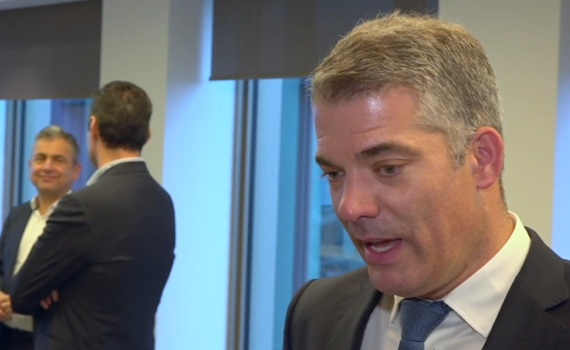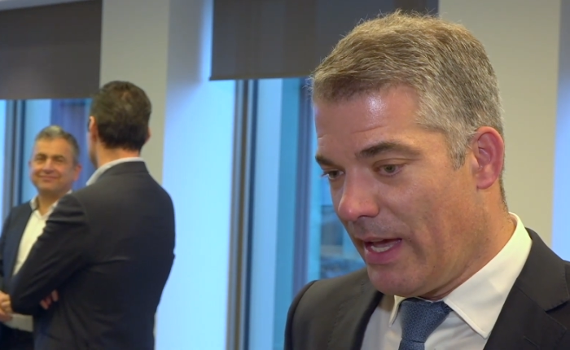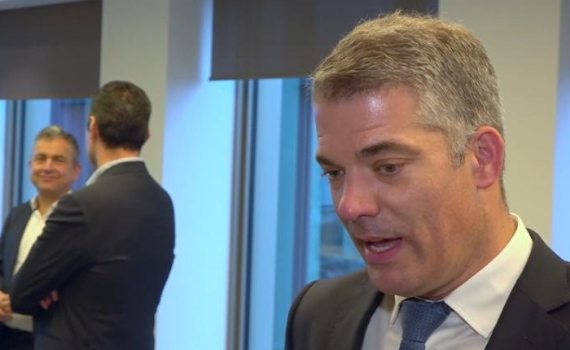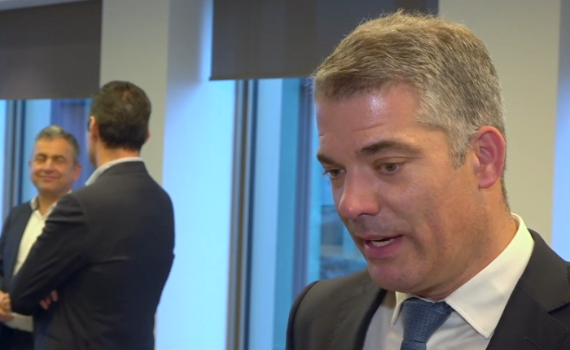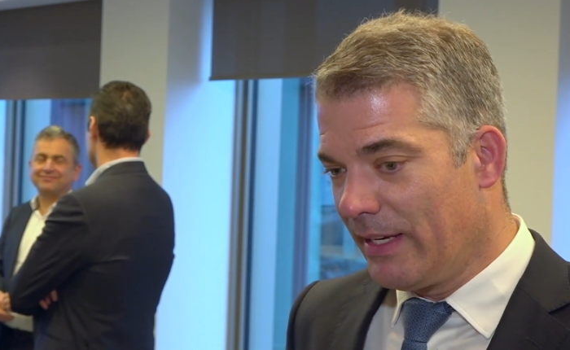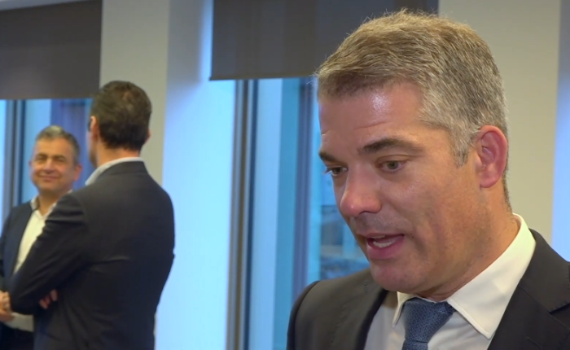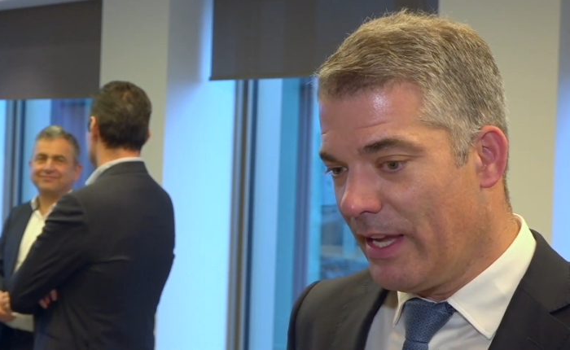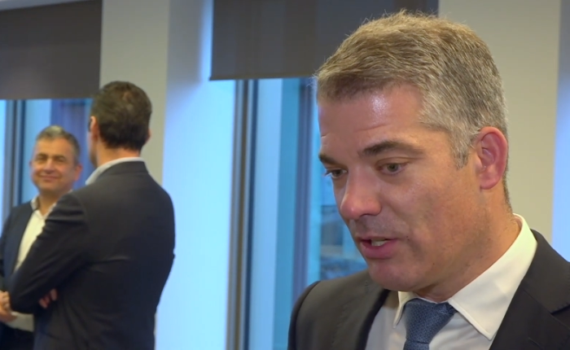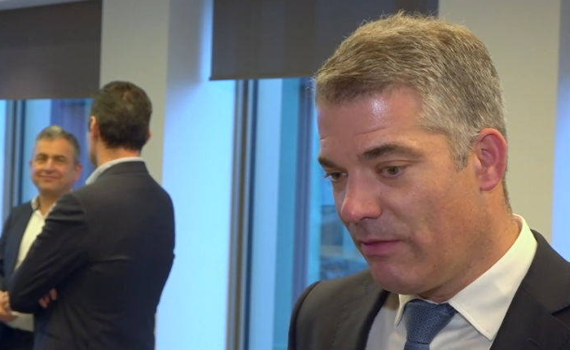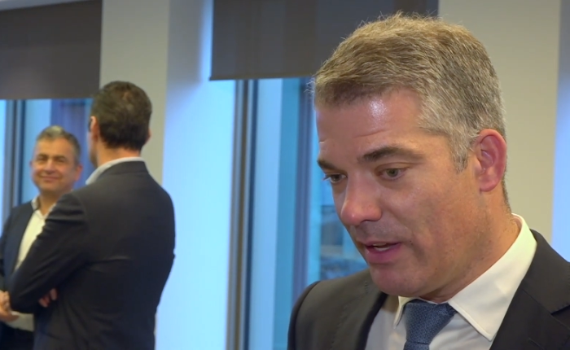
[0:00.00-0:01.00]
Speaker 1: And
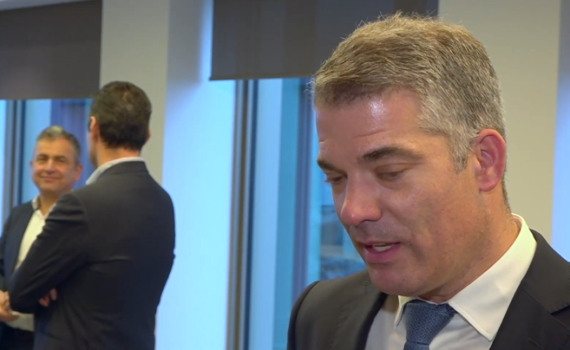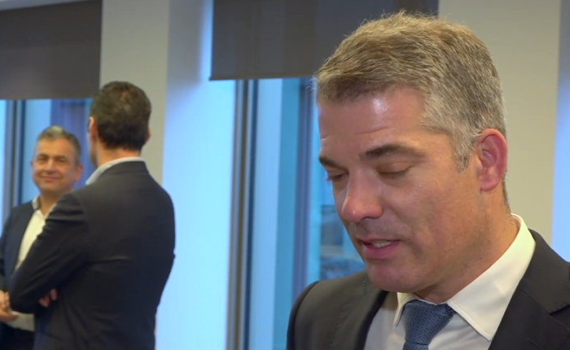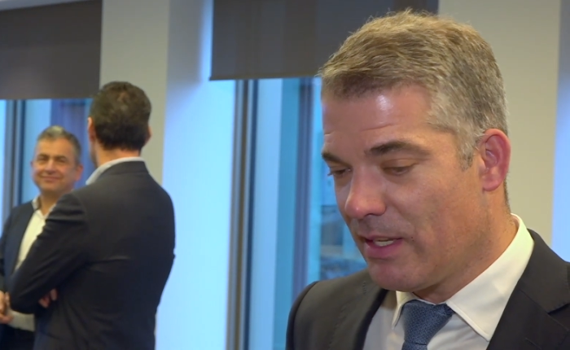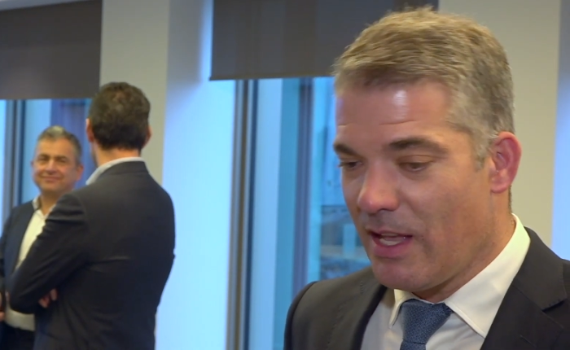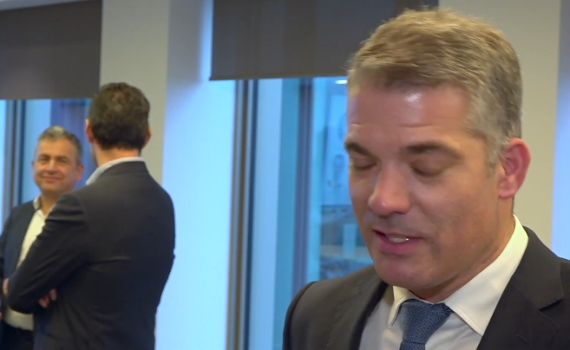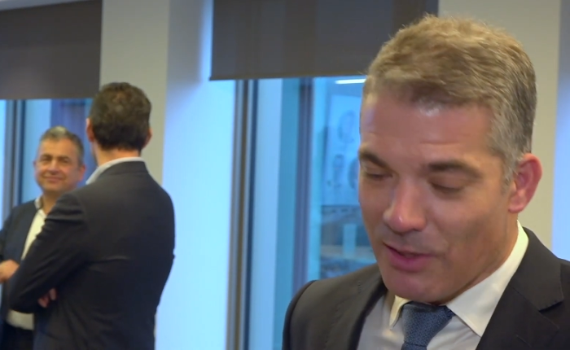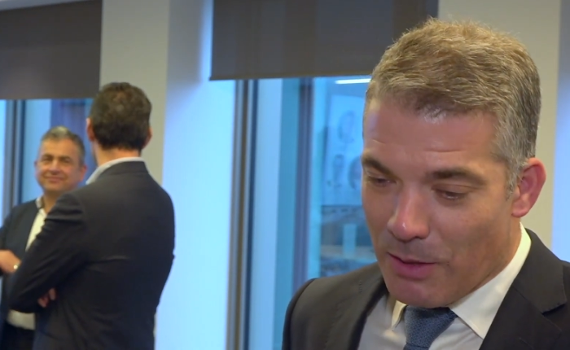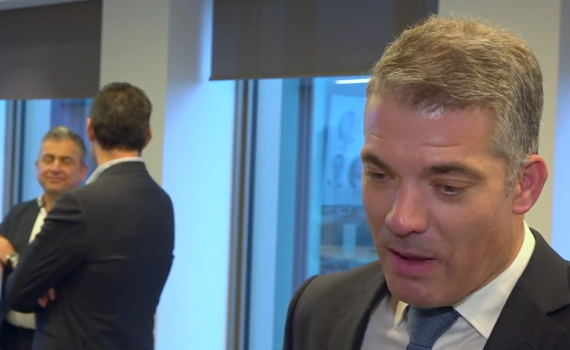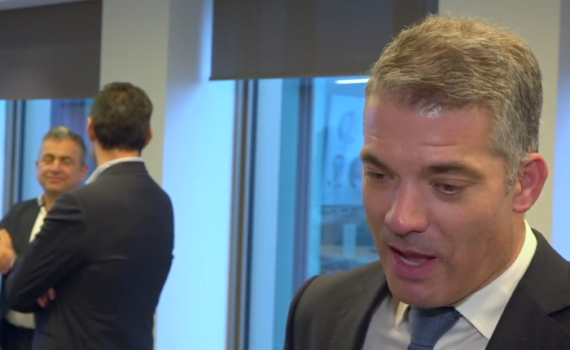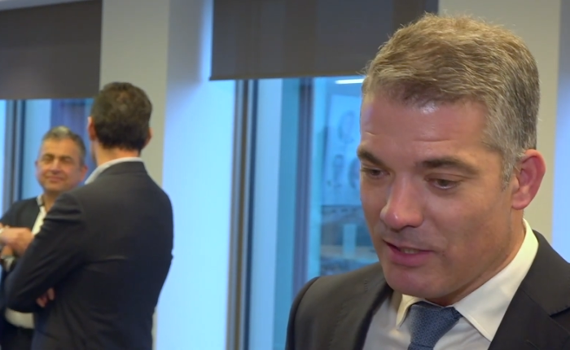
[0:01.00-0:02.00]
HFS, as
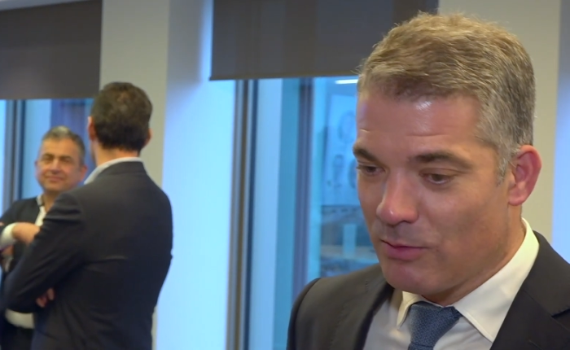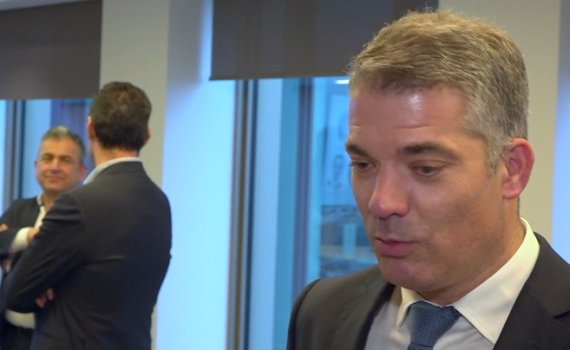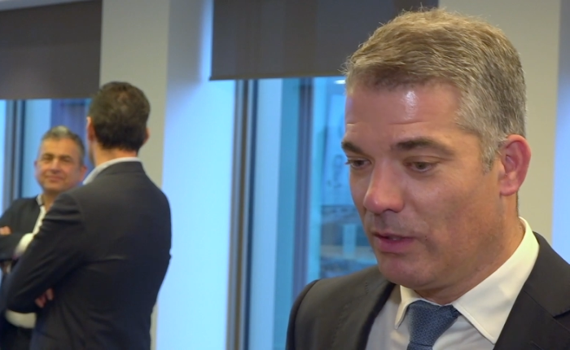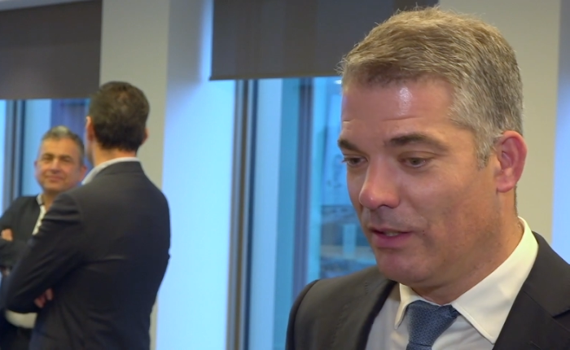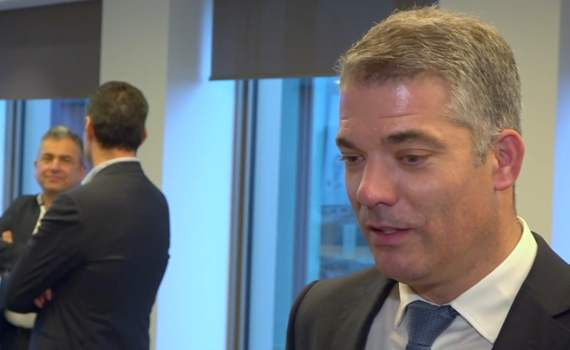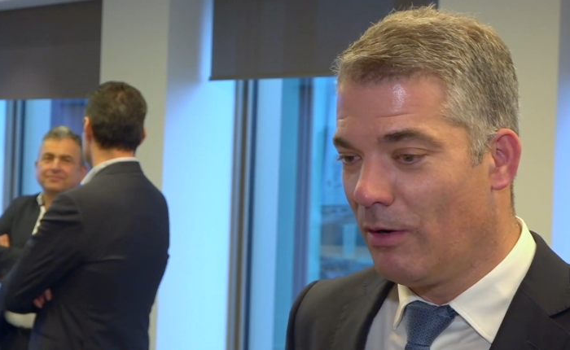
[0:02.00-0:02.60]
in the past, will